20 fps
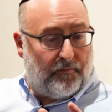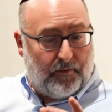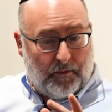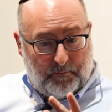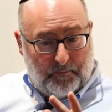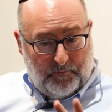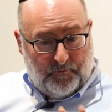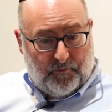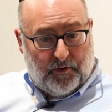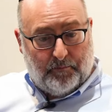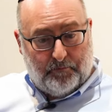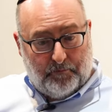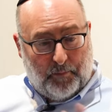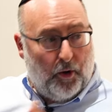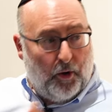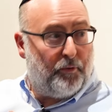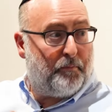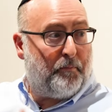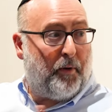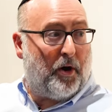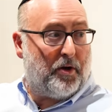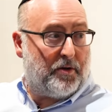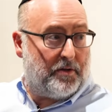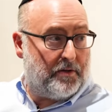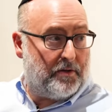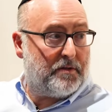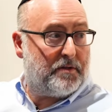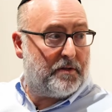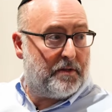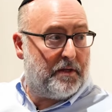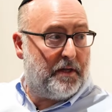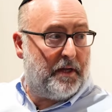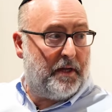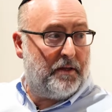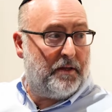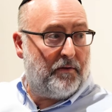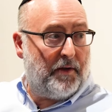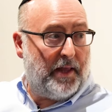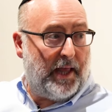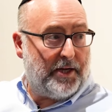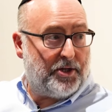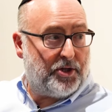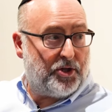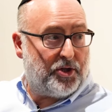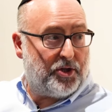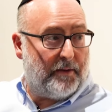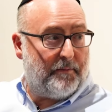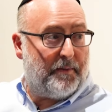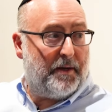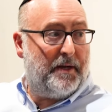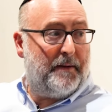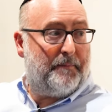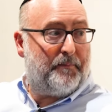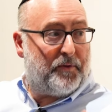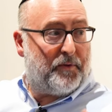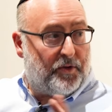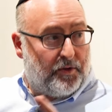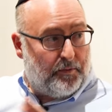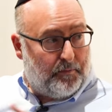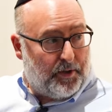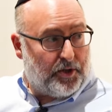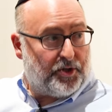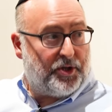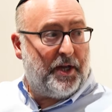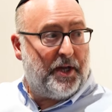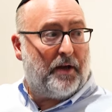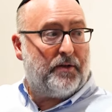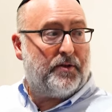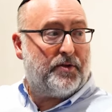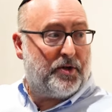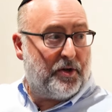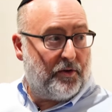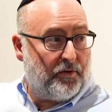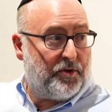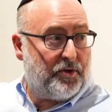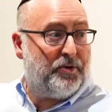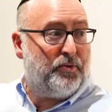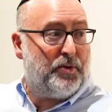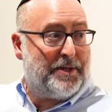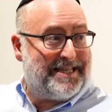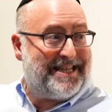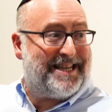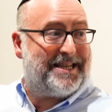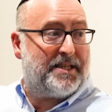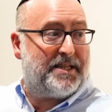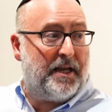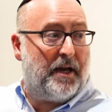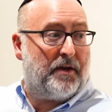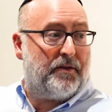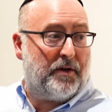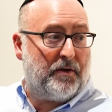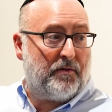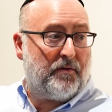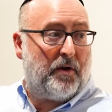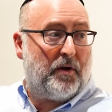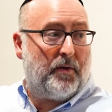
for, from both partners in the relationship to push the other, to, to assist the other in